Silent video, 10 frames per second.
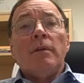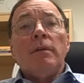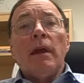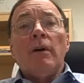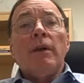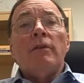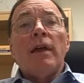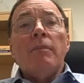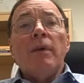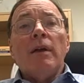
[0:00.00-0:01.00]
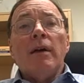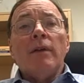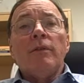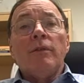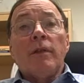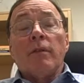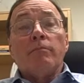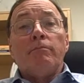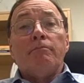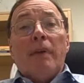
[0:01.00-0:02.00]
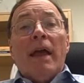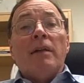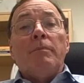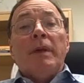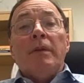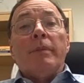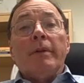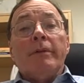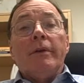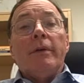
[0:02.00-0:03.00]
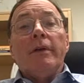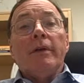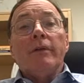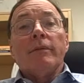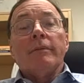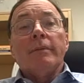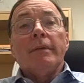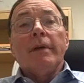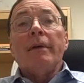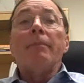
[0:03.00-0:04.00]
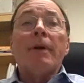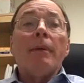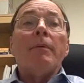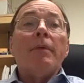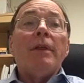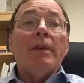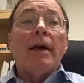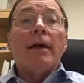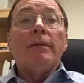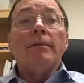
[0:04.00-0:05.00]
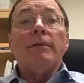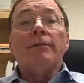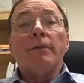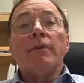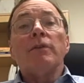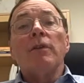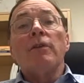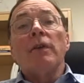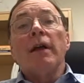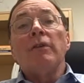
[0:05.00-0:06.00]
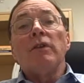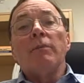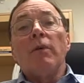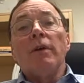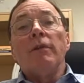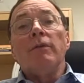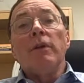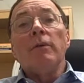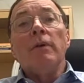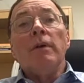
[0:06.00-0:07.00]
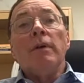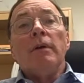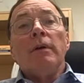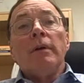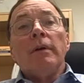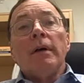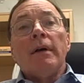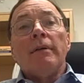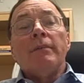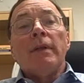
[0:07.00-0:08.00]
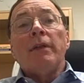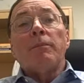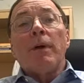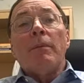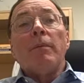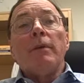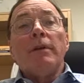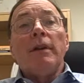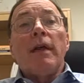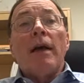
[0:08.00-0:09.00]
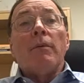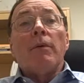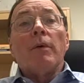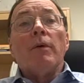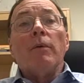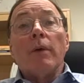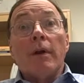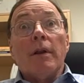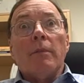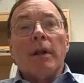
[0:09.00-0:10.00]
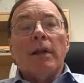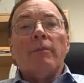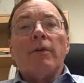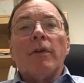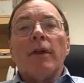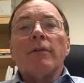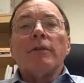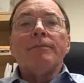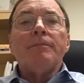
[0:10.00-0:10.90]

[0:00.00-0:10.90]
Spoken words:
Now, is that because they're bad people doing this? Probably not. From a sociologic point of view, that's probably not who we're going to blame for this.